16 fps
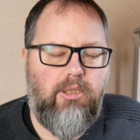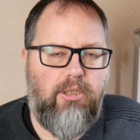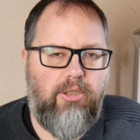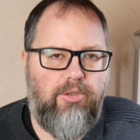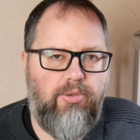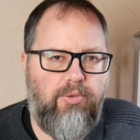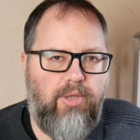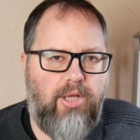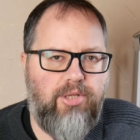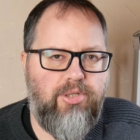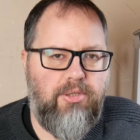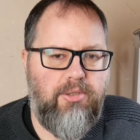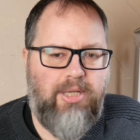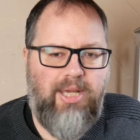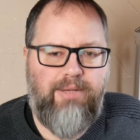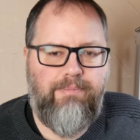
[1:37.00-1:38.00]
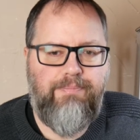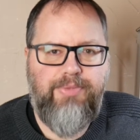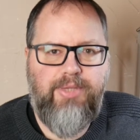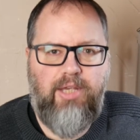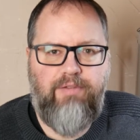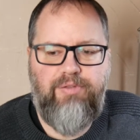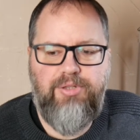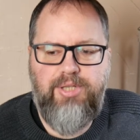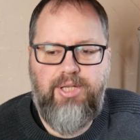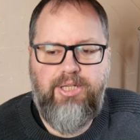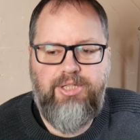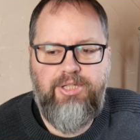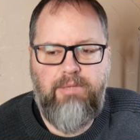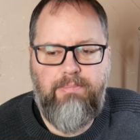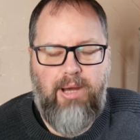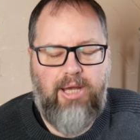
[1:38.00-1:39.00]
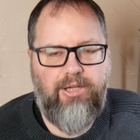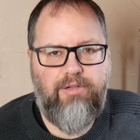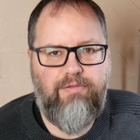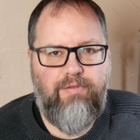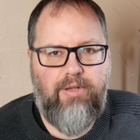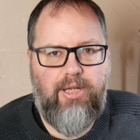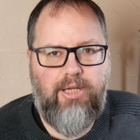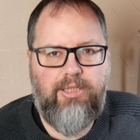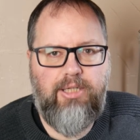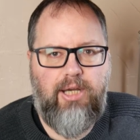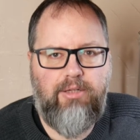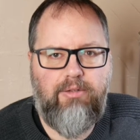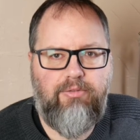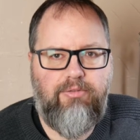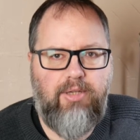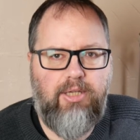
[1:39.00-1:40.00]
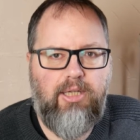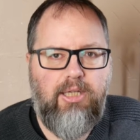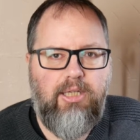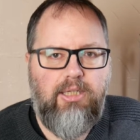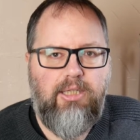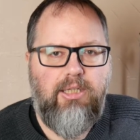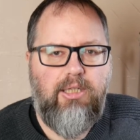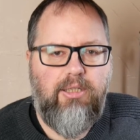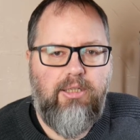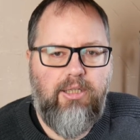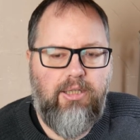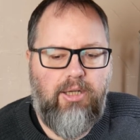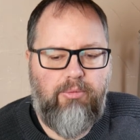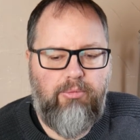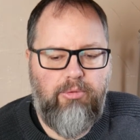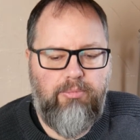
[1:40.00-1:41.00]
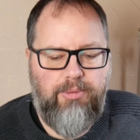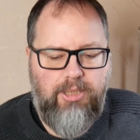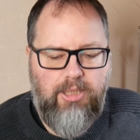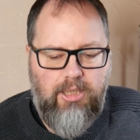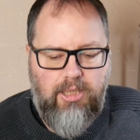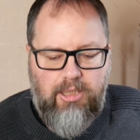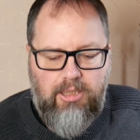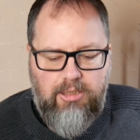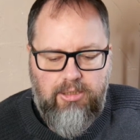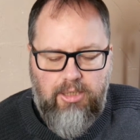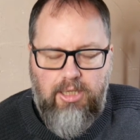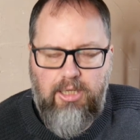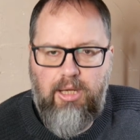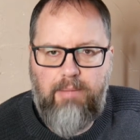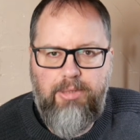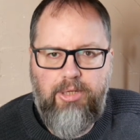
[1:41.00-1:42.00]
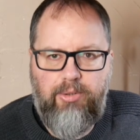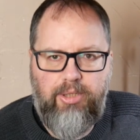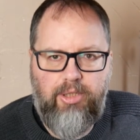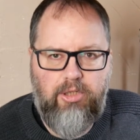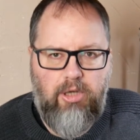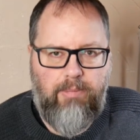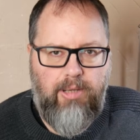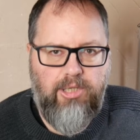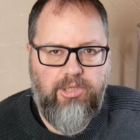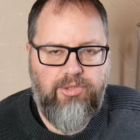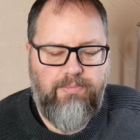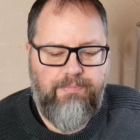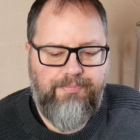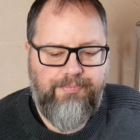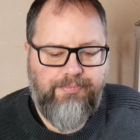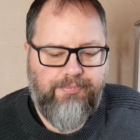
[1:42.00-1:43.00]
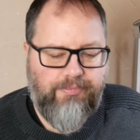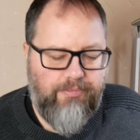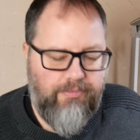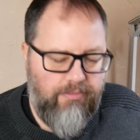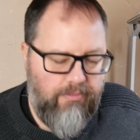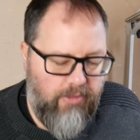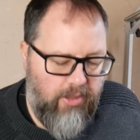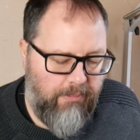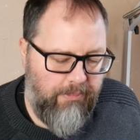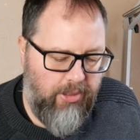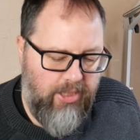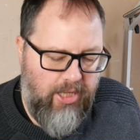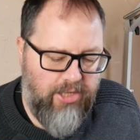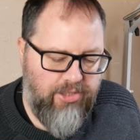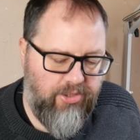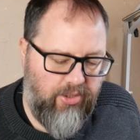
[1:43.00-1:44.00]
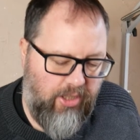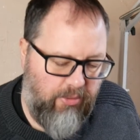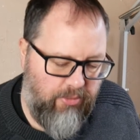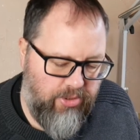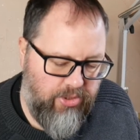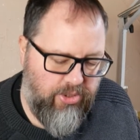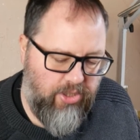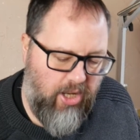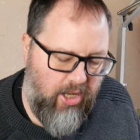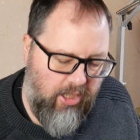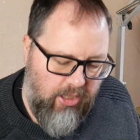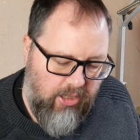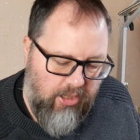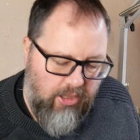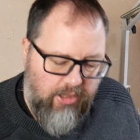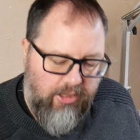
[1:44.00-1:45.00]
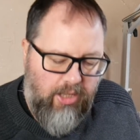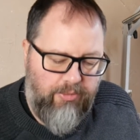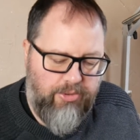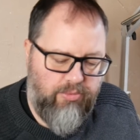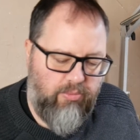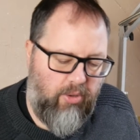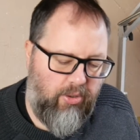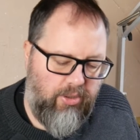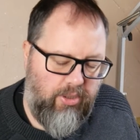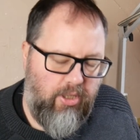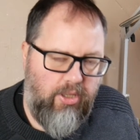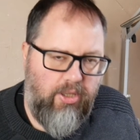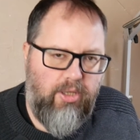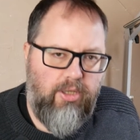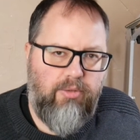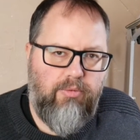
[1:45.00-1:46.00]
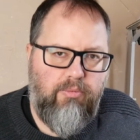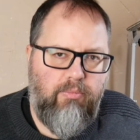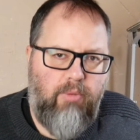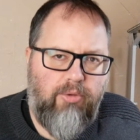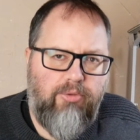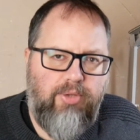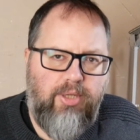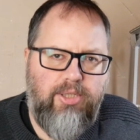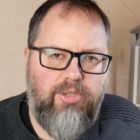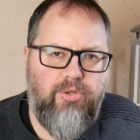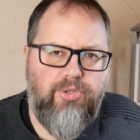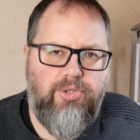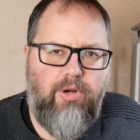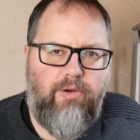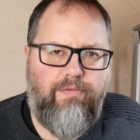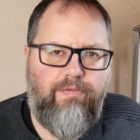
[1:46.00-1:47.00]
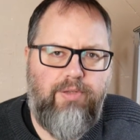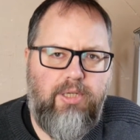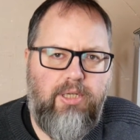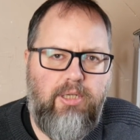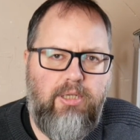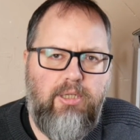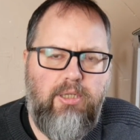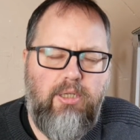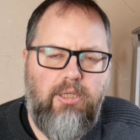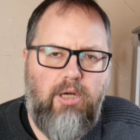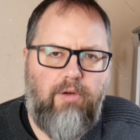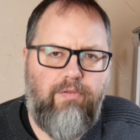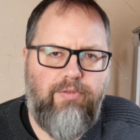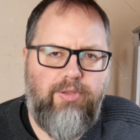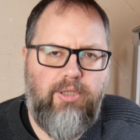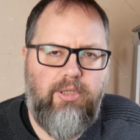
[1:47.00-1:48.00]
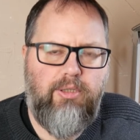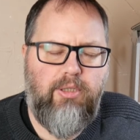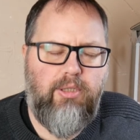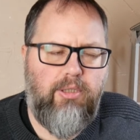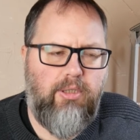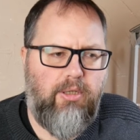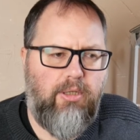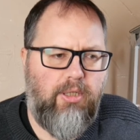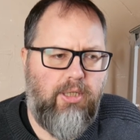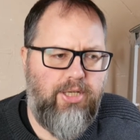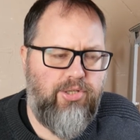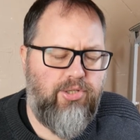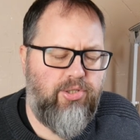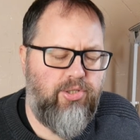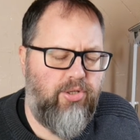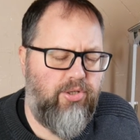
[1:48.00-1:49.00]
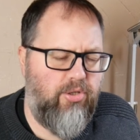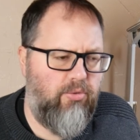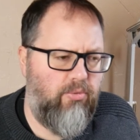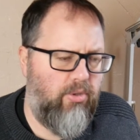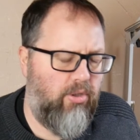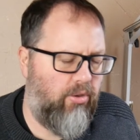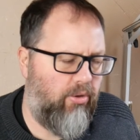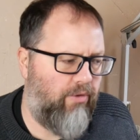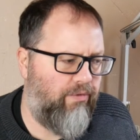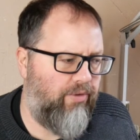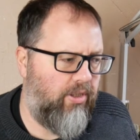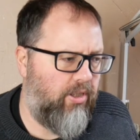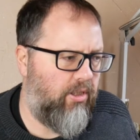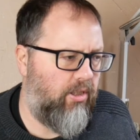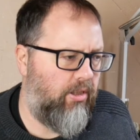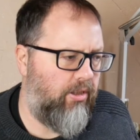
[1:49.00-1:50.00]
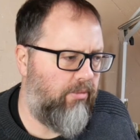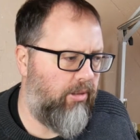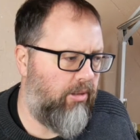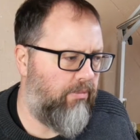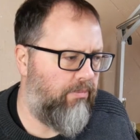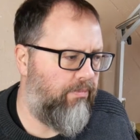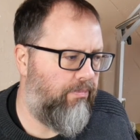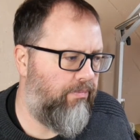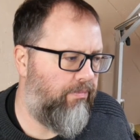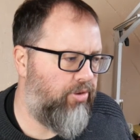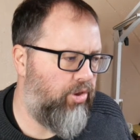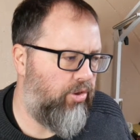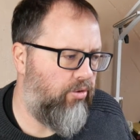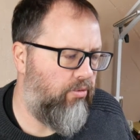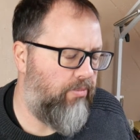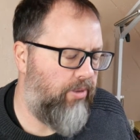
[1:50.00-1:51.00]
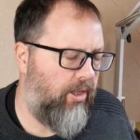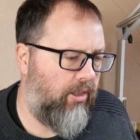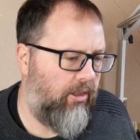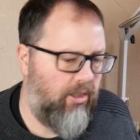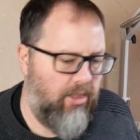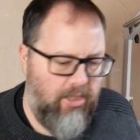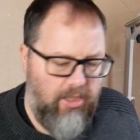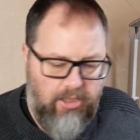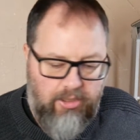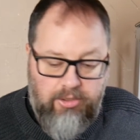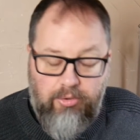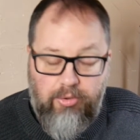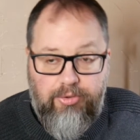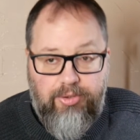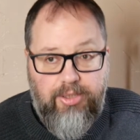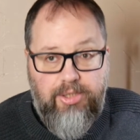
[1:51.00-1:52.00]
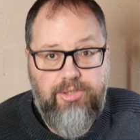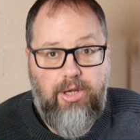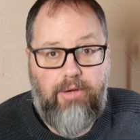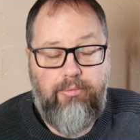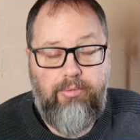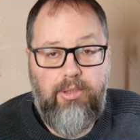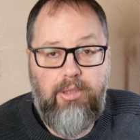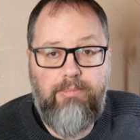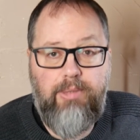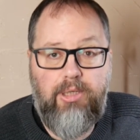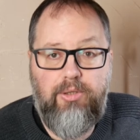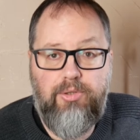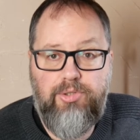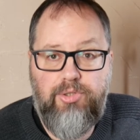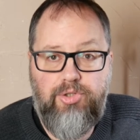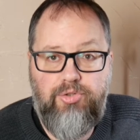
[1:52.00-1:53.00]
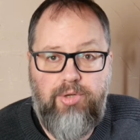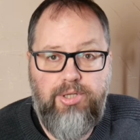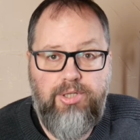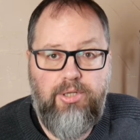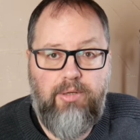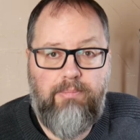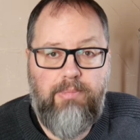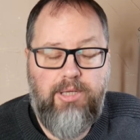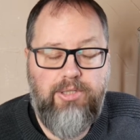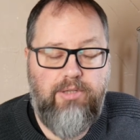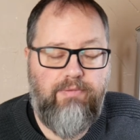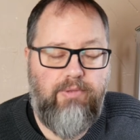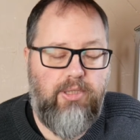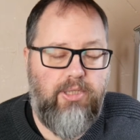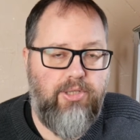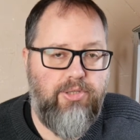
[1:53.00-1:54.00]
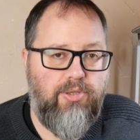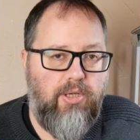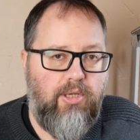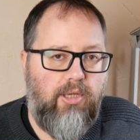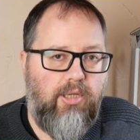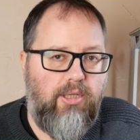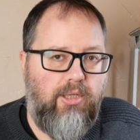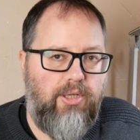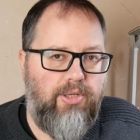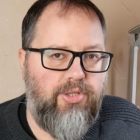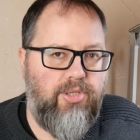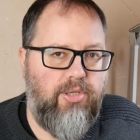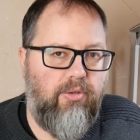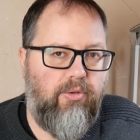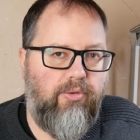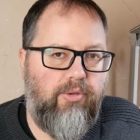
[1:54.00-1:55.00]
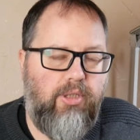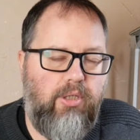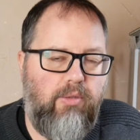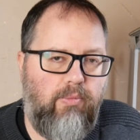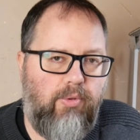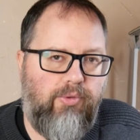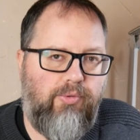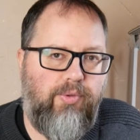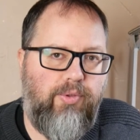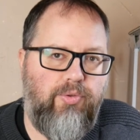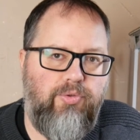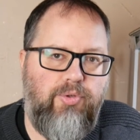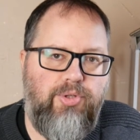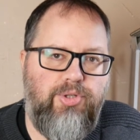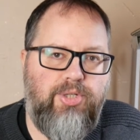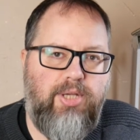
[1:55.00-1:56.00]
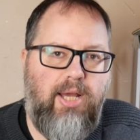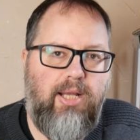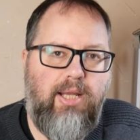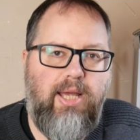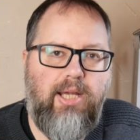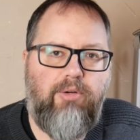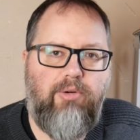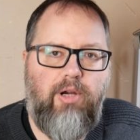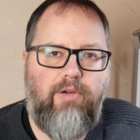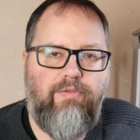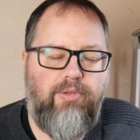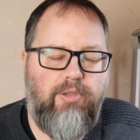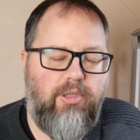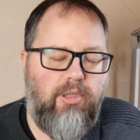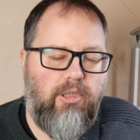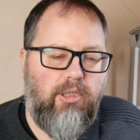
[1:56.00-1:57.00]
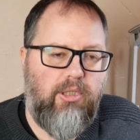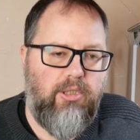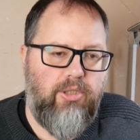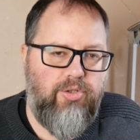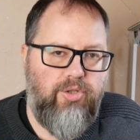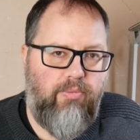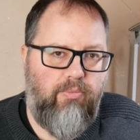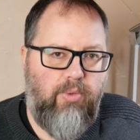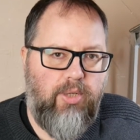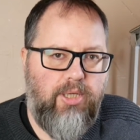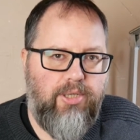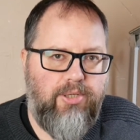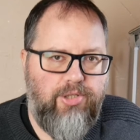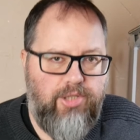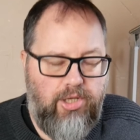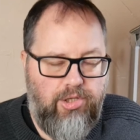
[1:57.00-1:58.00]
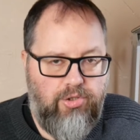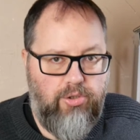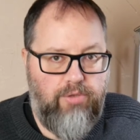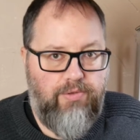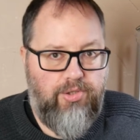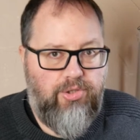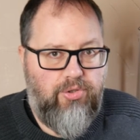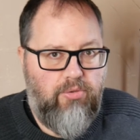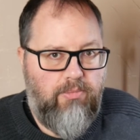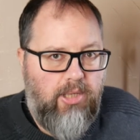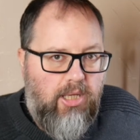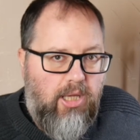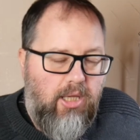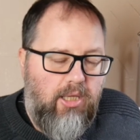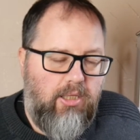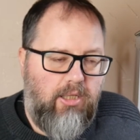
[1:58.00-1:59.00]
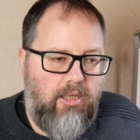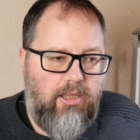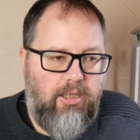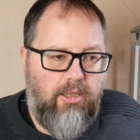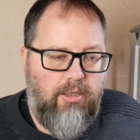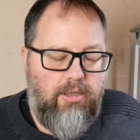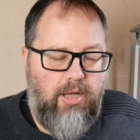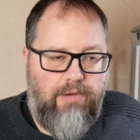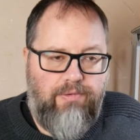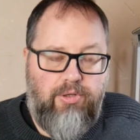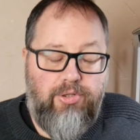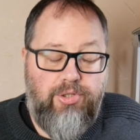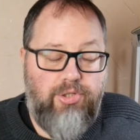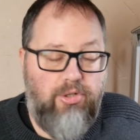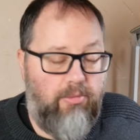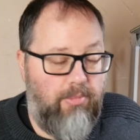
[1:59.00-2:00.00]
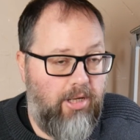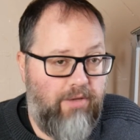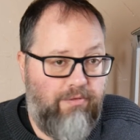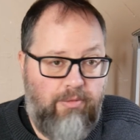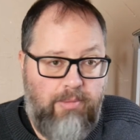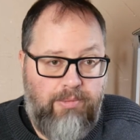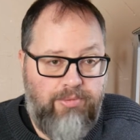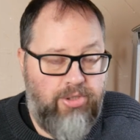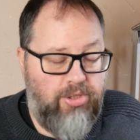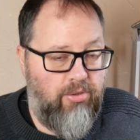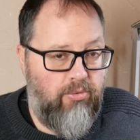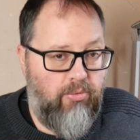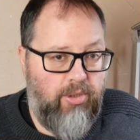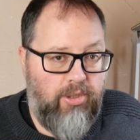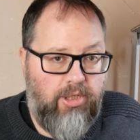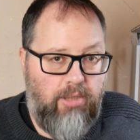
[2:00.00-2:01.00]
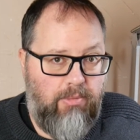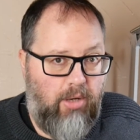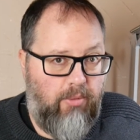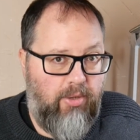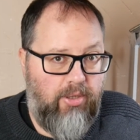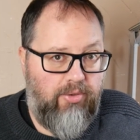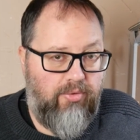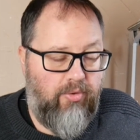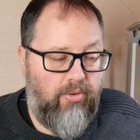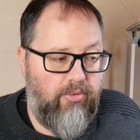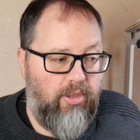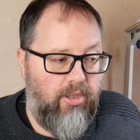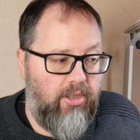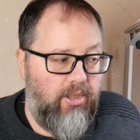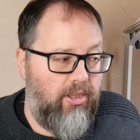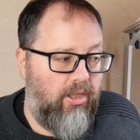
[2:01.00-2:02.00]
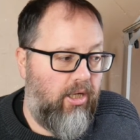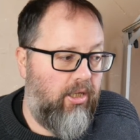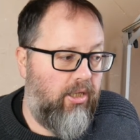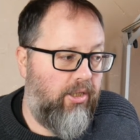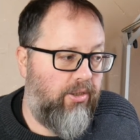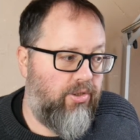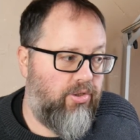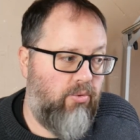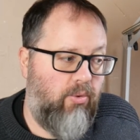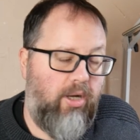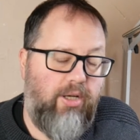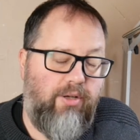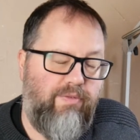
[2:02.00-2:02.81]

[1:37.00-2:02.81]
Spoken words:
do that again. If there's any demand for that kind of thing, then that would be let me know in the comments. But yeah, so that was one thing just off the list to do, or off the big to-do pile. The other things that I've really been concentrating on massively is still the 1/300 scale aircraft that Jim Weir sent over to me. I've got so many of them, I'm still working my way through. There's quite a